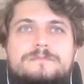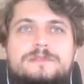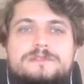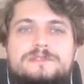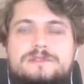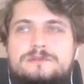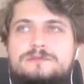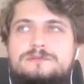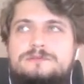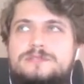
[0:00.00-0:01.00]

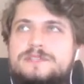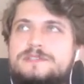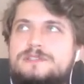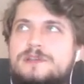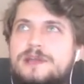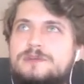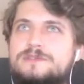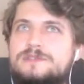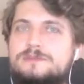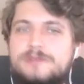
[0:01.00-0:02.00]
So let's try out
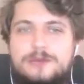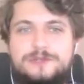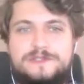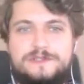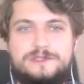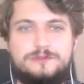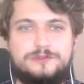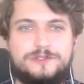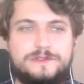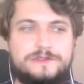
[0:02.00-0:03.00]
some heuristic
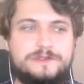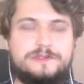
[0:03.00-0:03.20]
solutions.